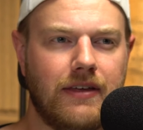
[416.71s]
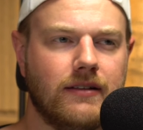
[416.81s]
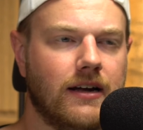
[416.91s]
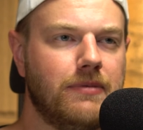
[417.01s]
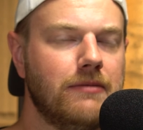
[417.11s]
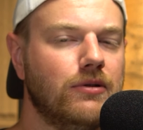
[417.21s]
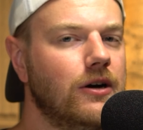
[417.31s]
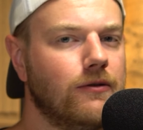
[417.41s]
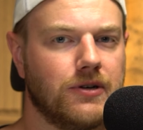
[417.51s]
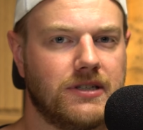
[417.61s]
I think a lot of people
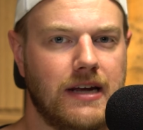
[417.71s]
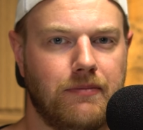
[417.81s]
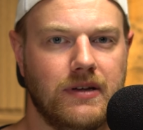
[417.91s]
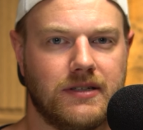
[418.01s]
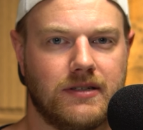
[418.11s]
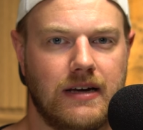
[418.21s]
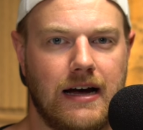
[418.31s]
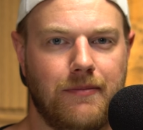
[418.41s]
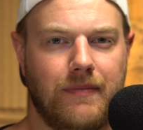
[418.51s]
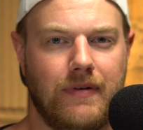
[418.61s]
overstep this
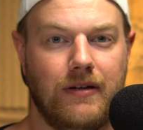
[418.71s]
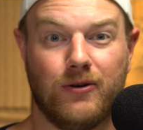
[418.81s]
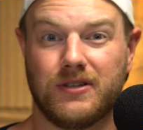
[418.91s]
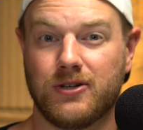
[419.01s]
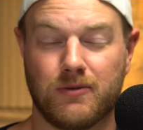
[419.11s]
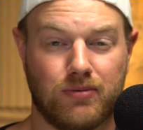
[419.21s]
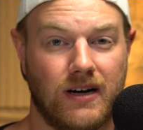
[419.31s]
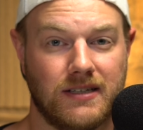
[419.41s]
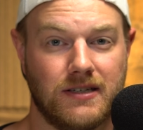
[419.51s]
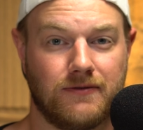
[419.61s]
in their decision
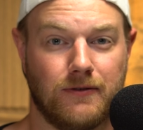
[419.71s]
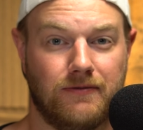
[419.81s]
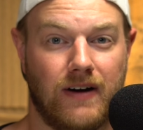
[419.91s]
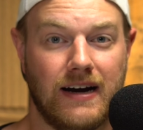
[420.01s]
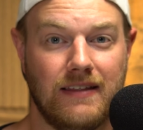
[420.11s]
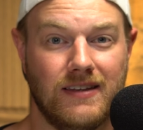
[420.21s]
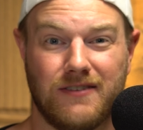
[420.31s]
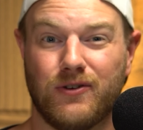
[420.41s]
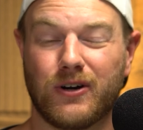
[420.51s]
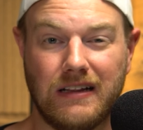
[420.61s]
process for finding
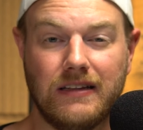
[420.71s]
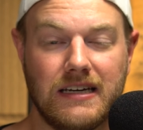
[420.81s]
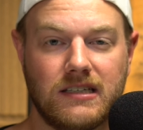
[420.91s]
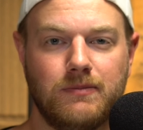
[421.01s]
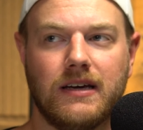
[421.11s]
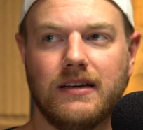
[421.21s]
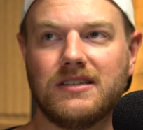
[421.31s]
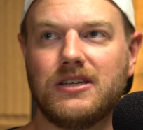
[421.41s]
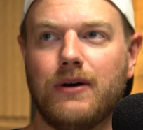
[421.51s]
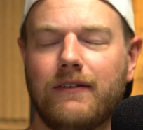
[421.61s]
this if they're going to lease because you